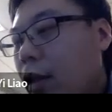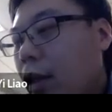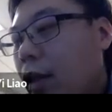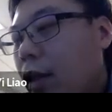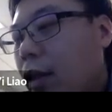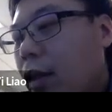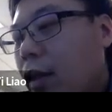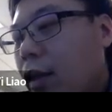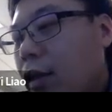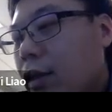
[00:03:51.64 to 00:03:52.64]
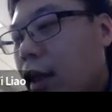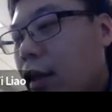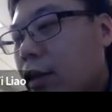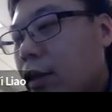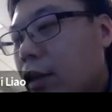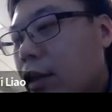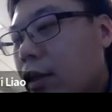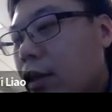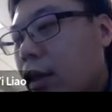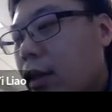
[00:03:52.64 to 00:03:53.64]
then the intersection, the
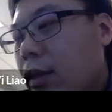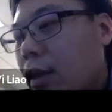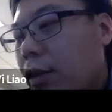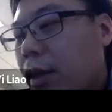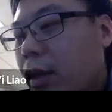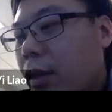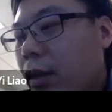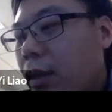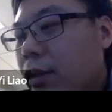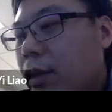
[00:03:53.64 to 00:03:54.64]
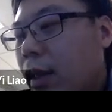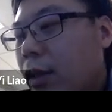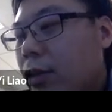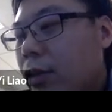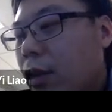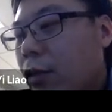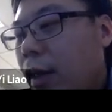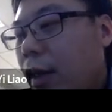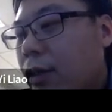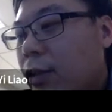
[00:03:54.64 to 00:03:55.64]
say theoretical intersection of
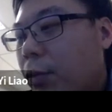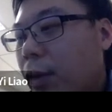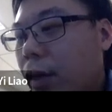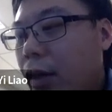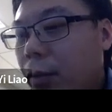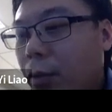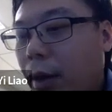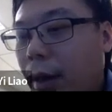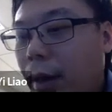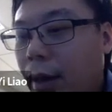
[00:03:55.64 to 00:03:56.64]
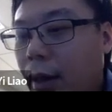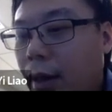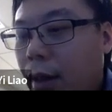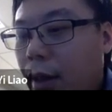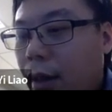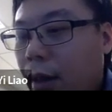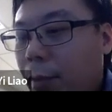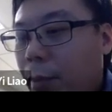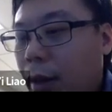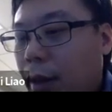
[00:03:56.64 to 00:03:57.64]
X and Y
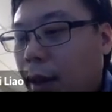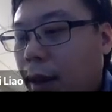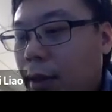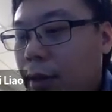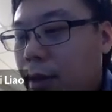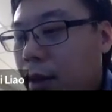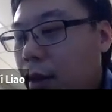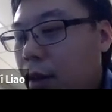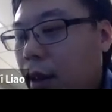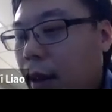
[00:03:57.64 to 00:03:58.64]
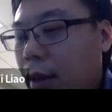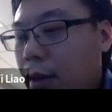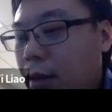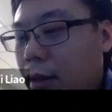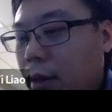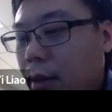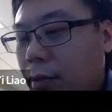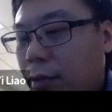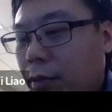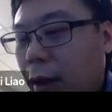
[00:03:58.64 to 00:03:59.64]
can be considered as
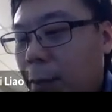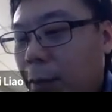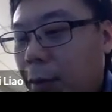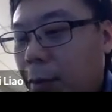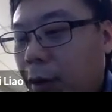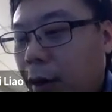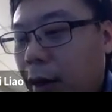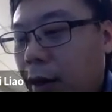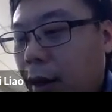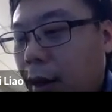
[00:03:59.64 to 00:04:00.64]
the fiber product.